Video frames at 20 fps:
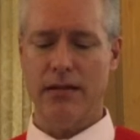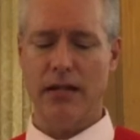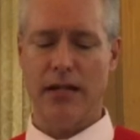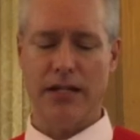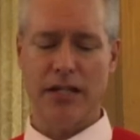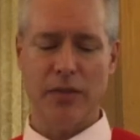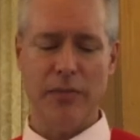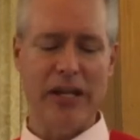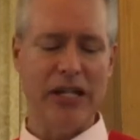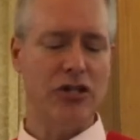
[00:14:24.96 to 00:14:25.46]

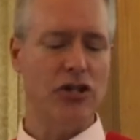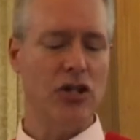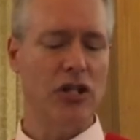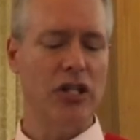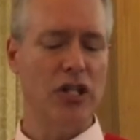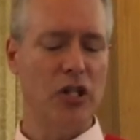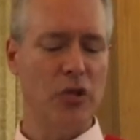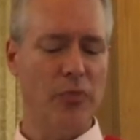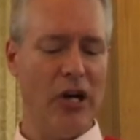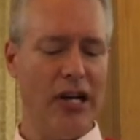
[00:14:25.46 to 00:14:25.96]
not to
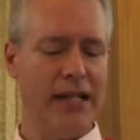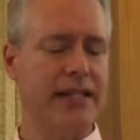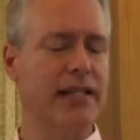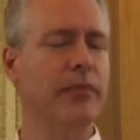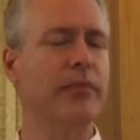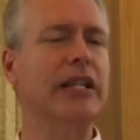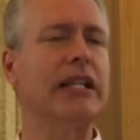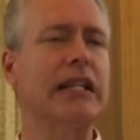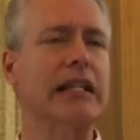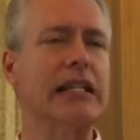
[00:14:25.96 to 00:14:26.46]
mention new
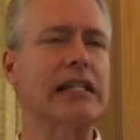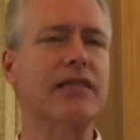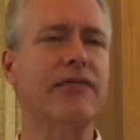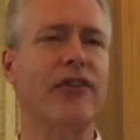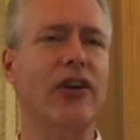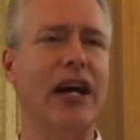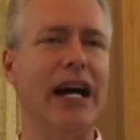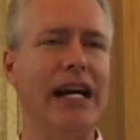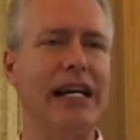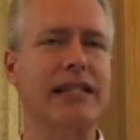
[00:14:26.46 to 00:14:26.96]
possibilities
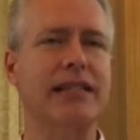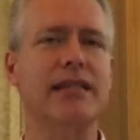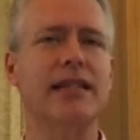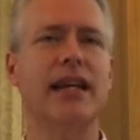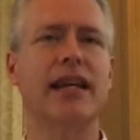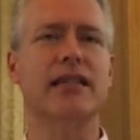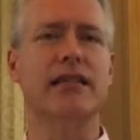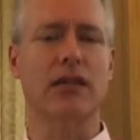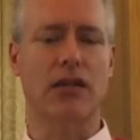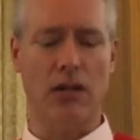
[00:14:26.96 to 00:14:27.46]
for
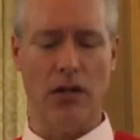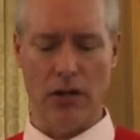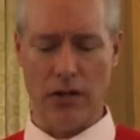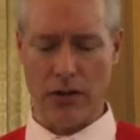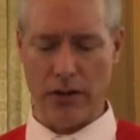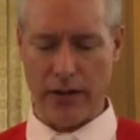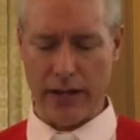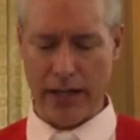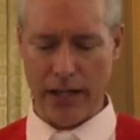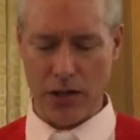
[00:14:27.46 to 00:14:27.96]
us as a
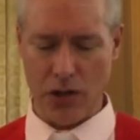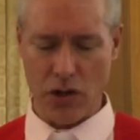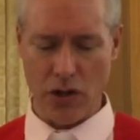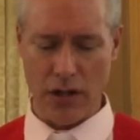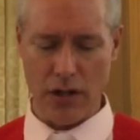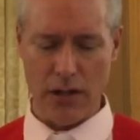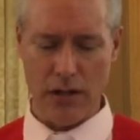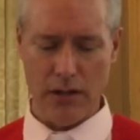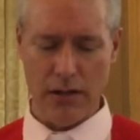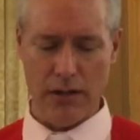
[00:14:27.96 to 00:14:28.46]

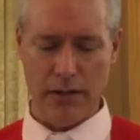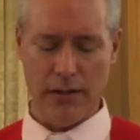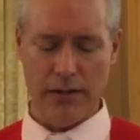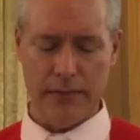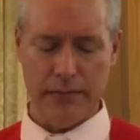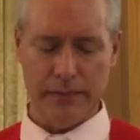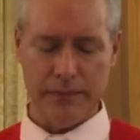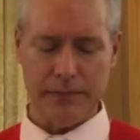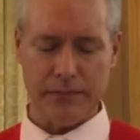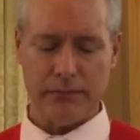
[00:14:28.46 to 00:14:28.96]
congregation,
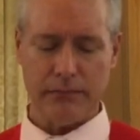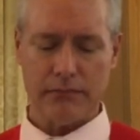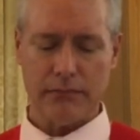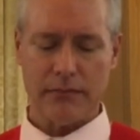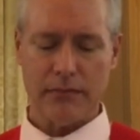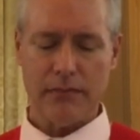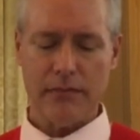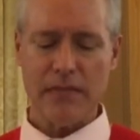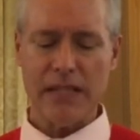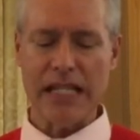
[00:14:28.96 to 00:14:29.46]

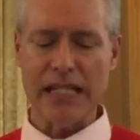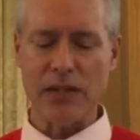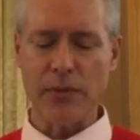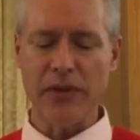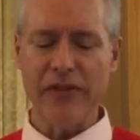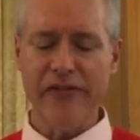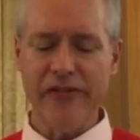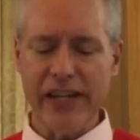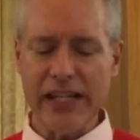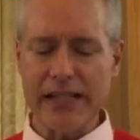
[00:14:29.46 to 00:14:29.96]
as
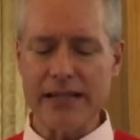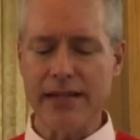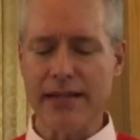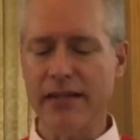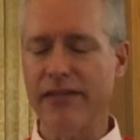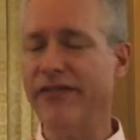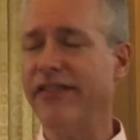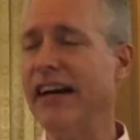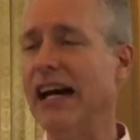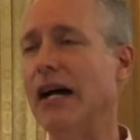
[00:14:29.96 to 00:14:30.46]
we fix
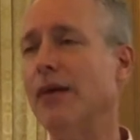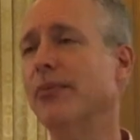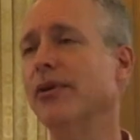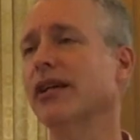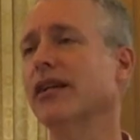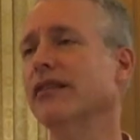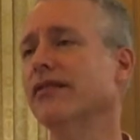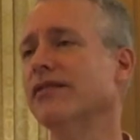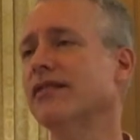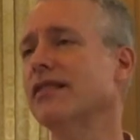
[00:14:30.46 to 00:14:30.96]
the
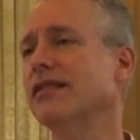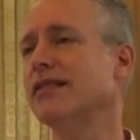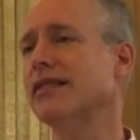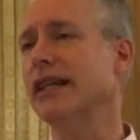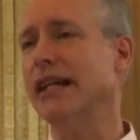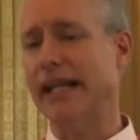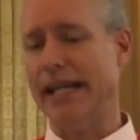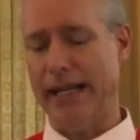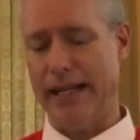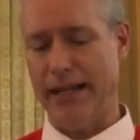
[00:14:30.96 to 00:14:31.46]
fabric of
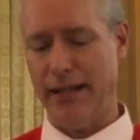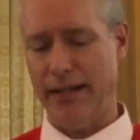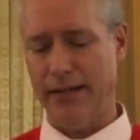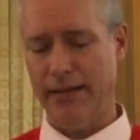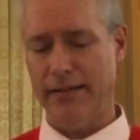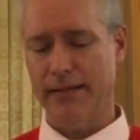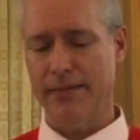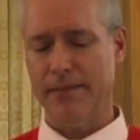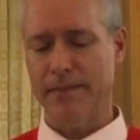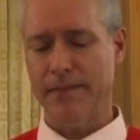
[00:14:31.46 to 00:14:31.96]
society
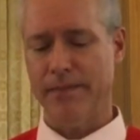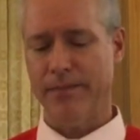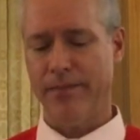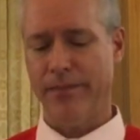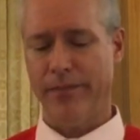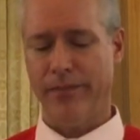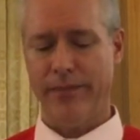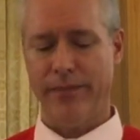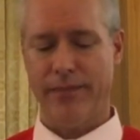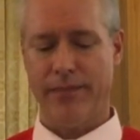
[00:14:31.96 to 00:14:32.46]

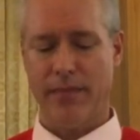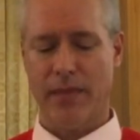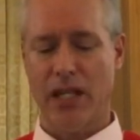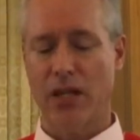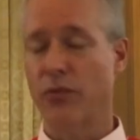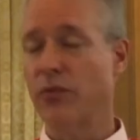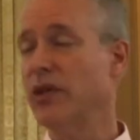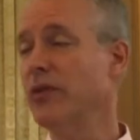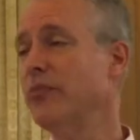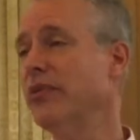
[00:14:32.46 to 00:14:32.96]

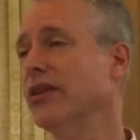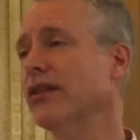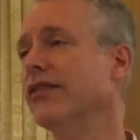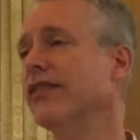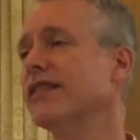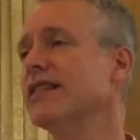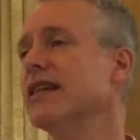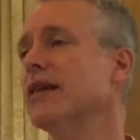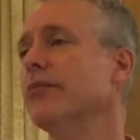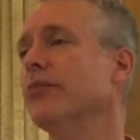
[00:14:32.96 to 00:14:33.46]
and
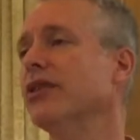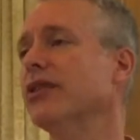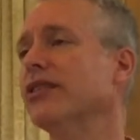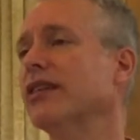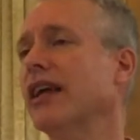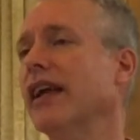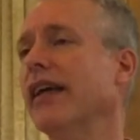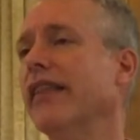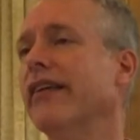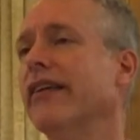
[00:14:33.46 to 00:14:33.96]
rebuild the temple
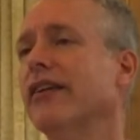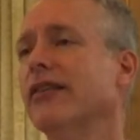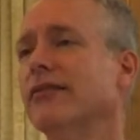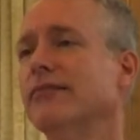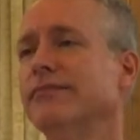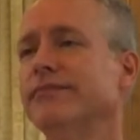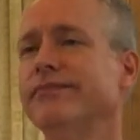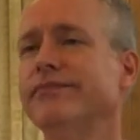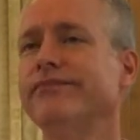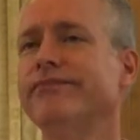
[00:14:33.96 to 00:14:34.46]

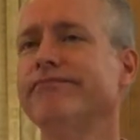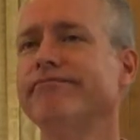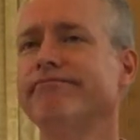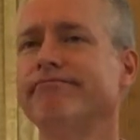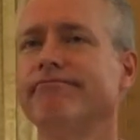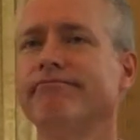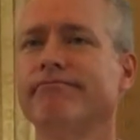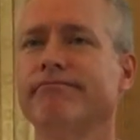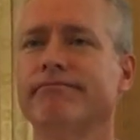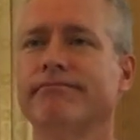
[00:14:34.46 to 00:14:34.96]

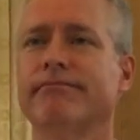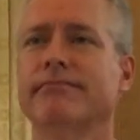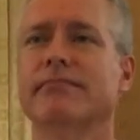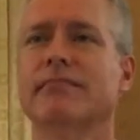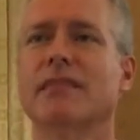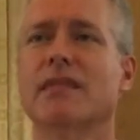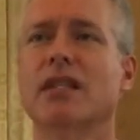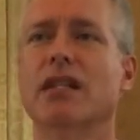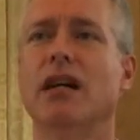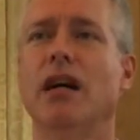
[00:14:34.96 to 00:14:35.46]

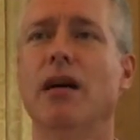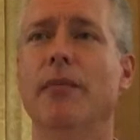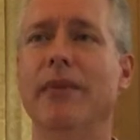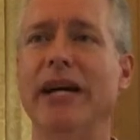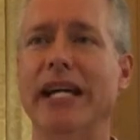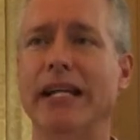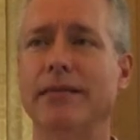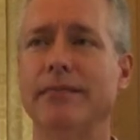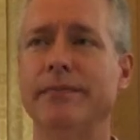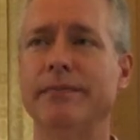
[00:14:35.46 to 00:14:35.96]
together.
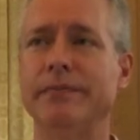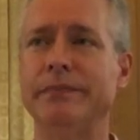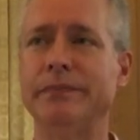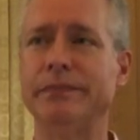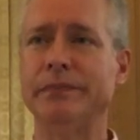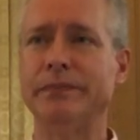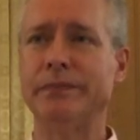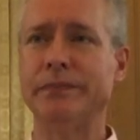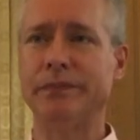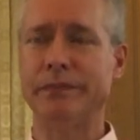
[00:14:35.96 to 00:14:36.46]
Amen.
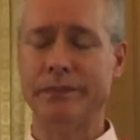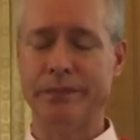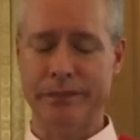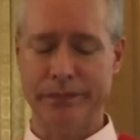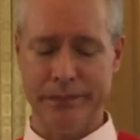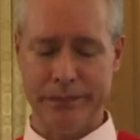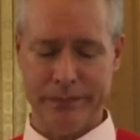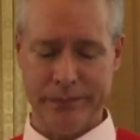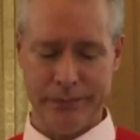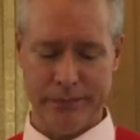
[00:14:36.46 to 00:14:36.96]

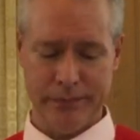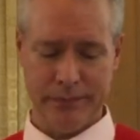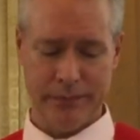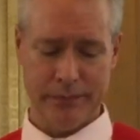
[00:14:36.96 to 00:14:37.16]
Amen.